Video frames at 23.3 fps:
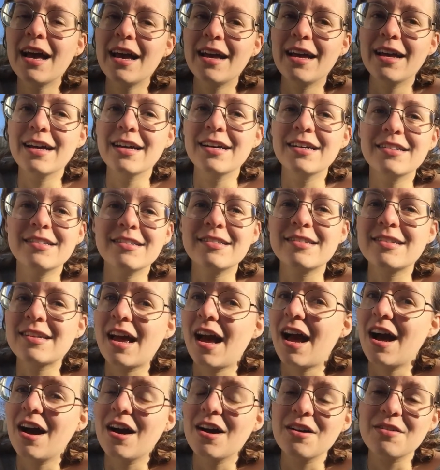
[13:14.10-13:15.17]
And
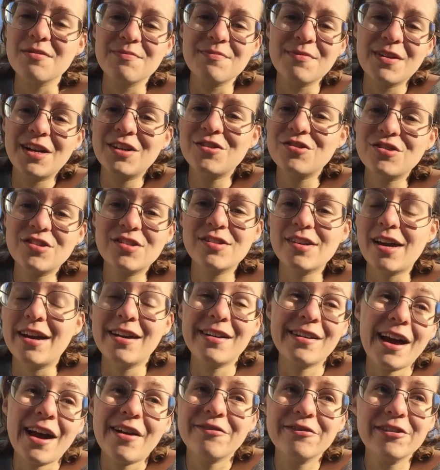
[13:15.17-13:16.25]

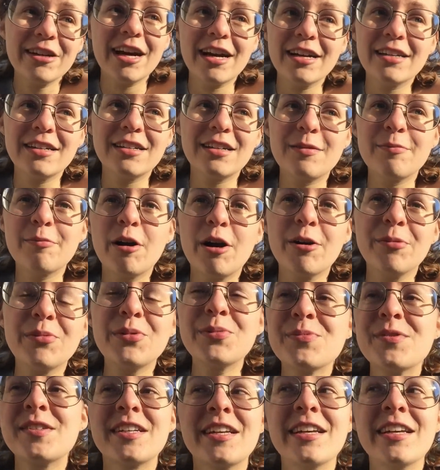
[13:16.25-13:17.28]
I haven't had any problems.